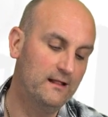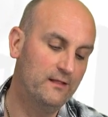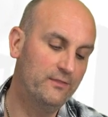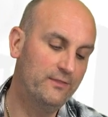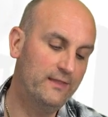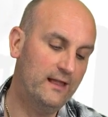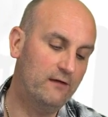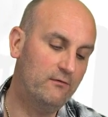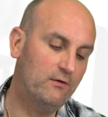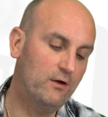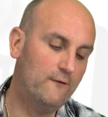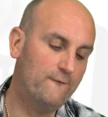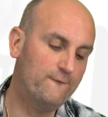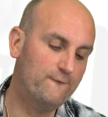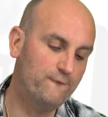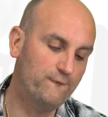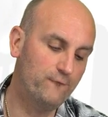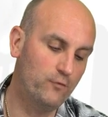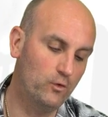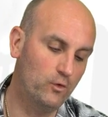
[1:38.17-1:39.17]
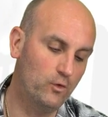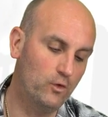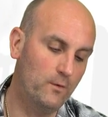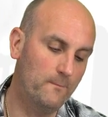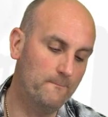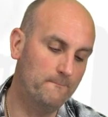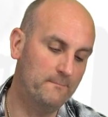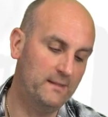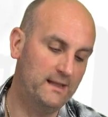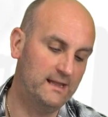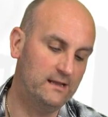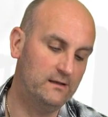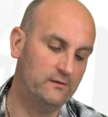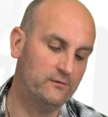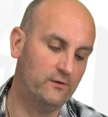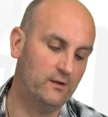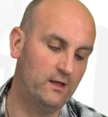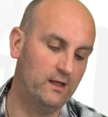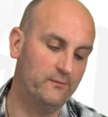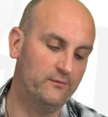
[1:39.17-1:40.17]
There are four main
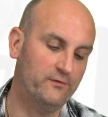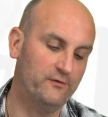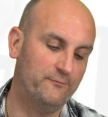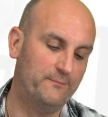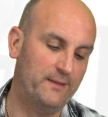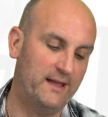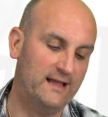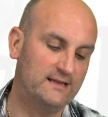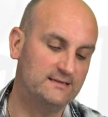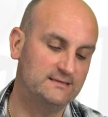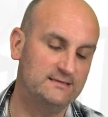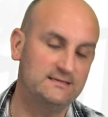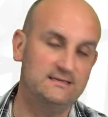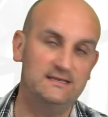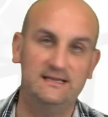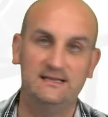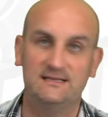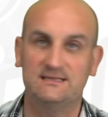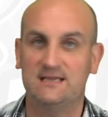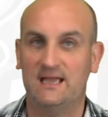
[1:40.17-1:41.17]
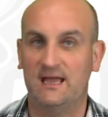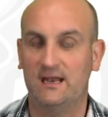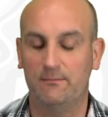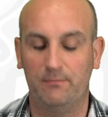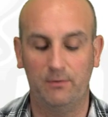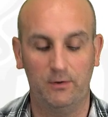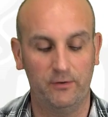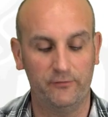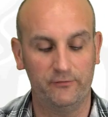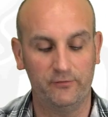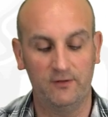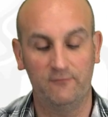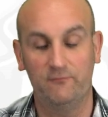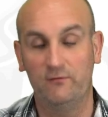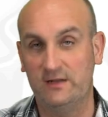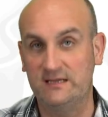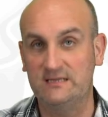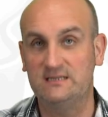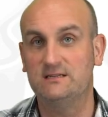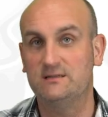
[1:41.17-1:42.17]
types of patterns in scatter plots, and I've
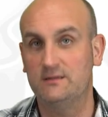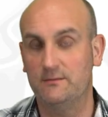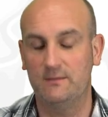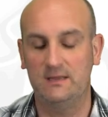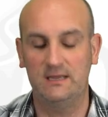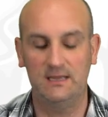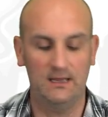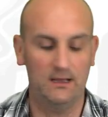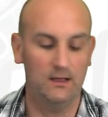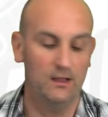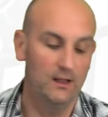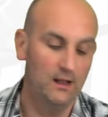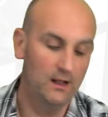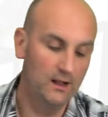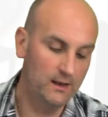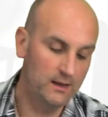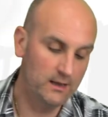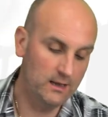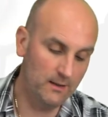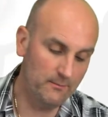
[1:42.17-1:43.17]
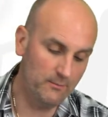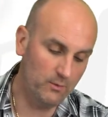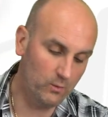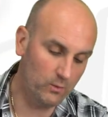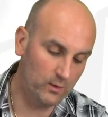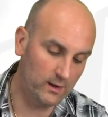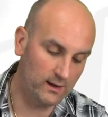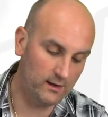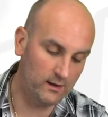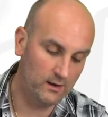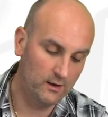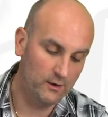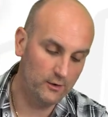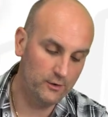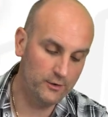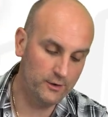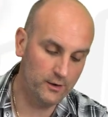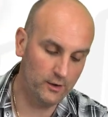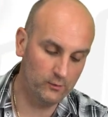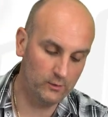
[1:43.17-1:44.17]
listed them here. Number one,
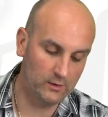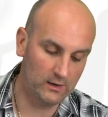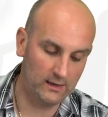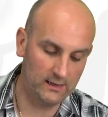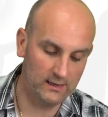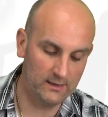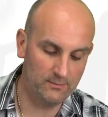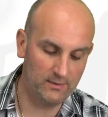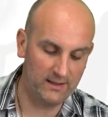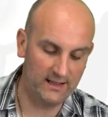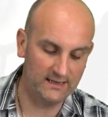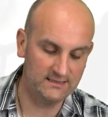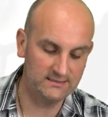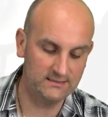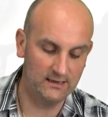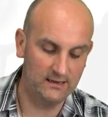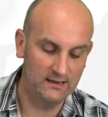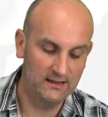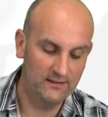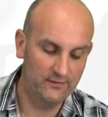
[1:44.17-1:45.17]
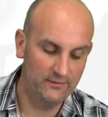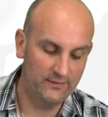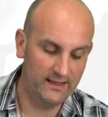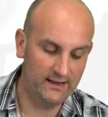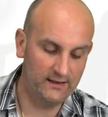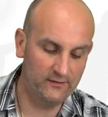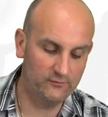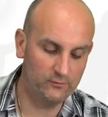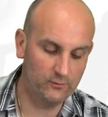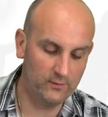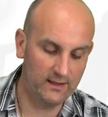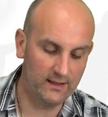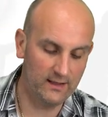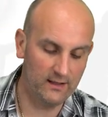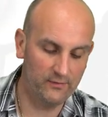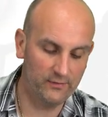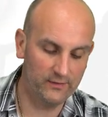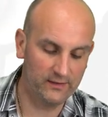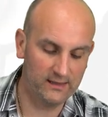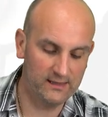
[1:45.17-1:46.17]
no clear pattern. That is
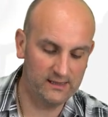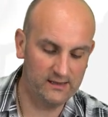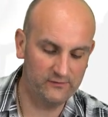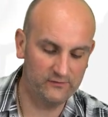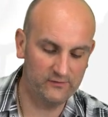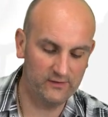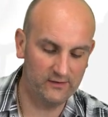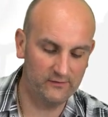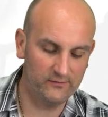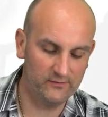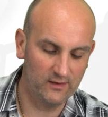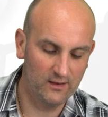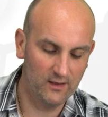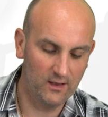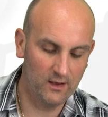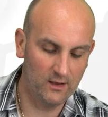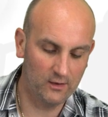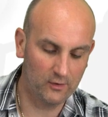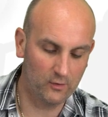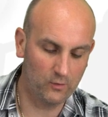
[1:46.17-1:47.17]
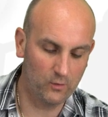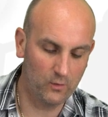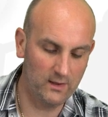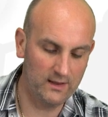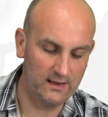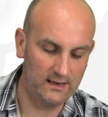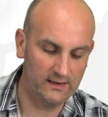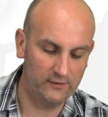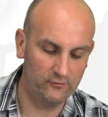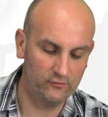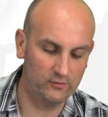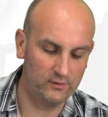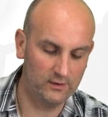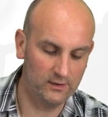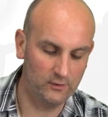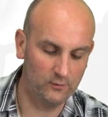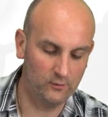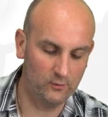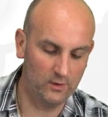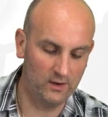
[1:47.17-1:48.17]
where the kisses are quite
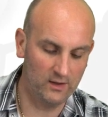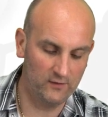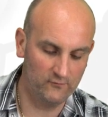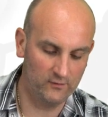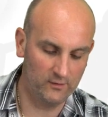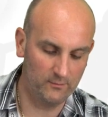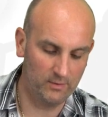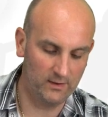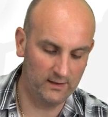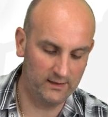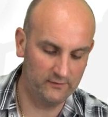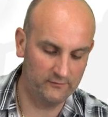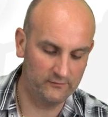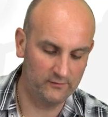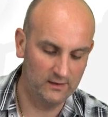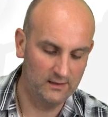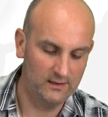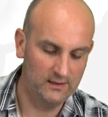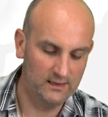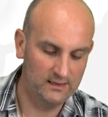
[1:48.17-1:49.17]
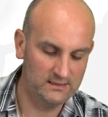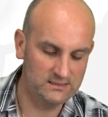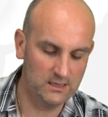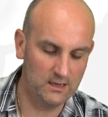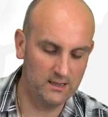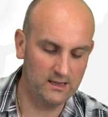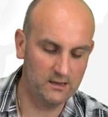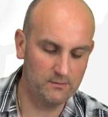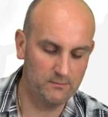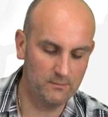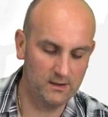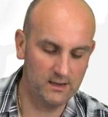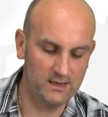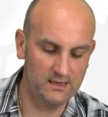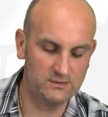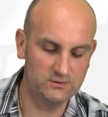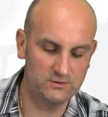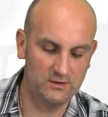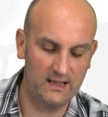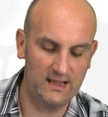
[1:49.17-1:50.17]
literally all over the place. It's like my
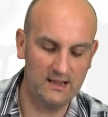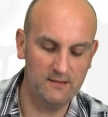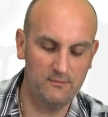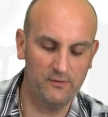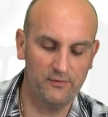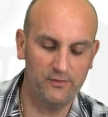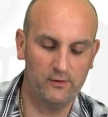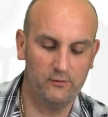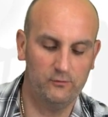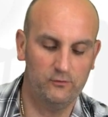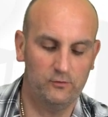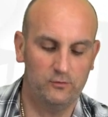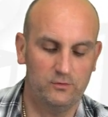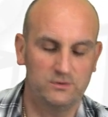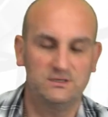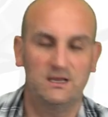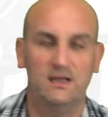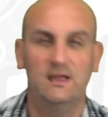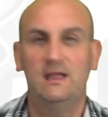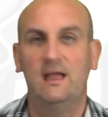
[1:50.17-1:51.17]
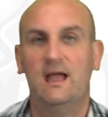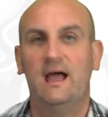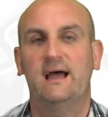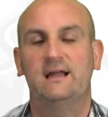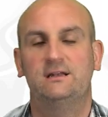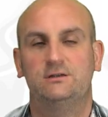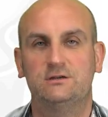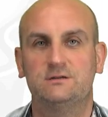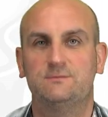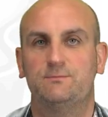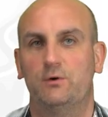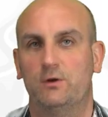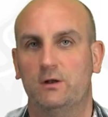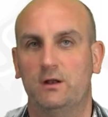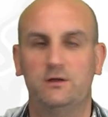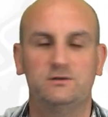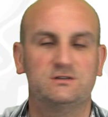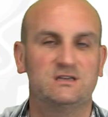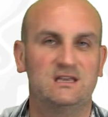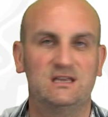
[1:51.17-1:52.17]
sort of three-month-old daughter had just put
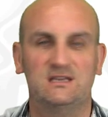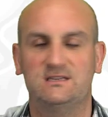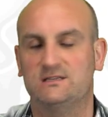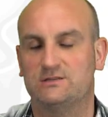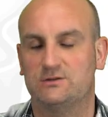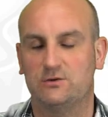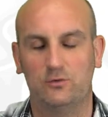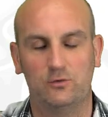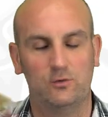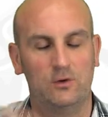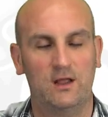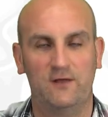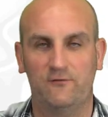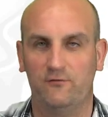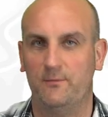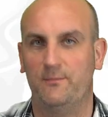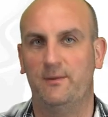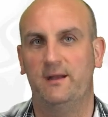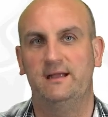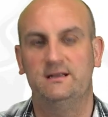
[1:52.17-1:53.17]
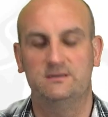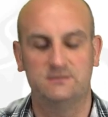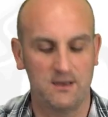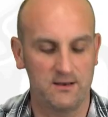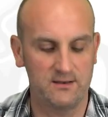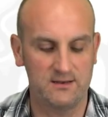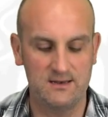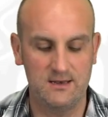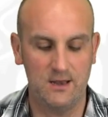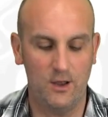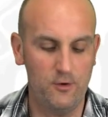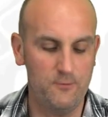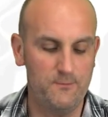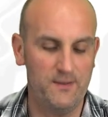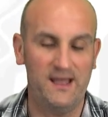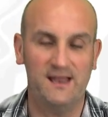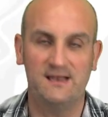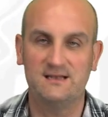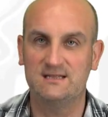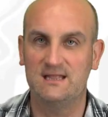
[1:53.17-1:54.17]
loads of kisses all over a page. There's no
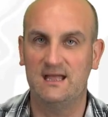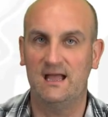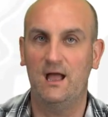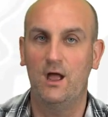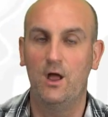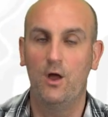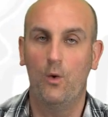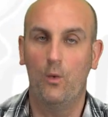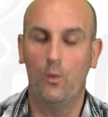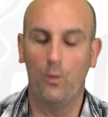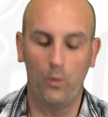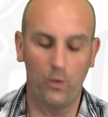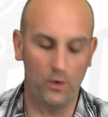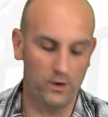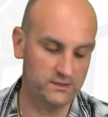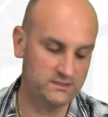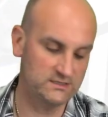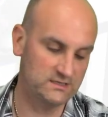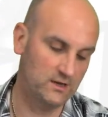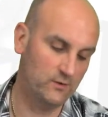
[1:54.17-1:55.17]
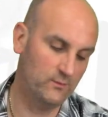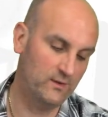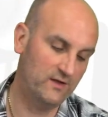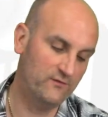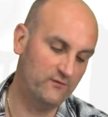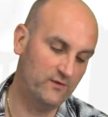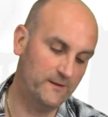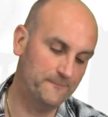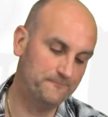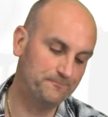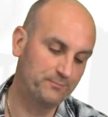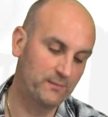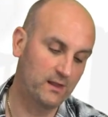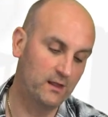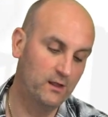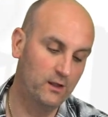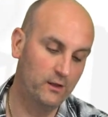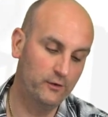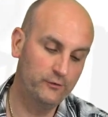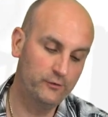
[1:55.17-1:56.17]
pattern to that whatsoever.
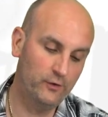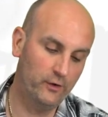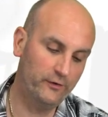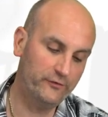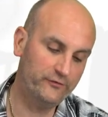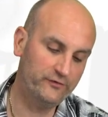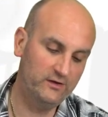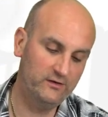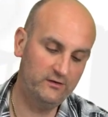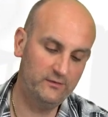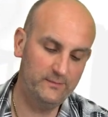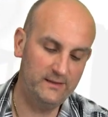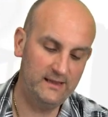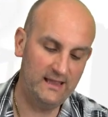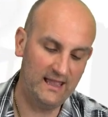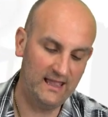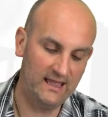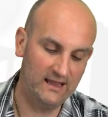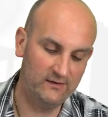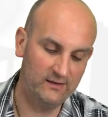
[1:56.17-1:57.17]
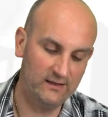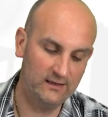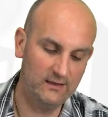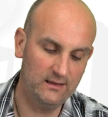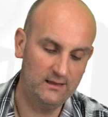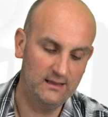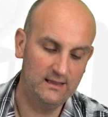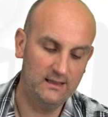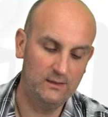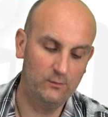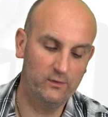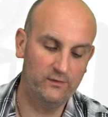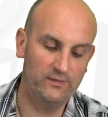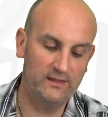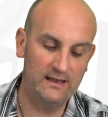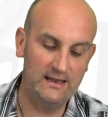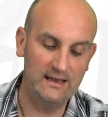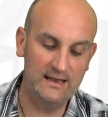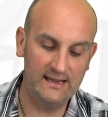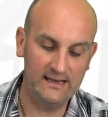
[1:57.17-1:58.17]
Dots seem to be heading with a
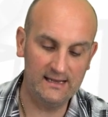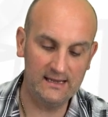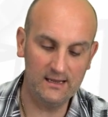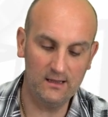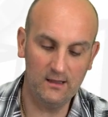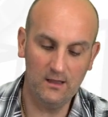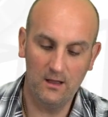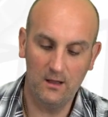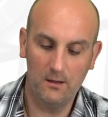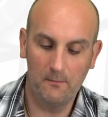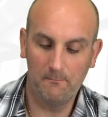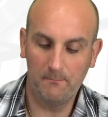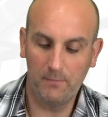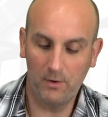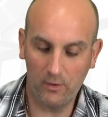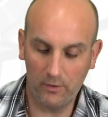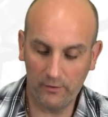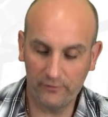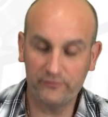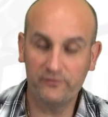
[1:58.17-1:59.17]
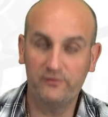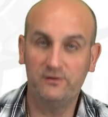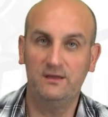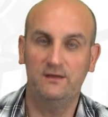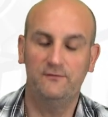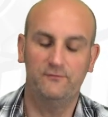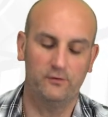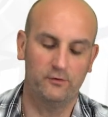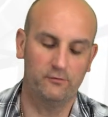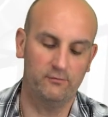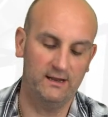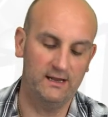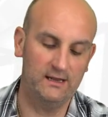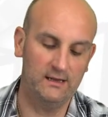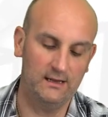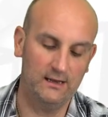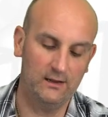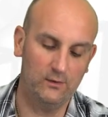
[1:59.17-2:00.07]
linear positive gradient.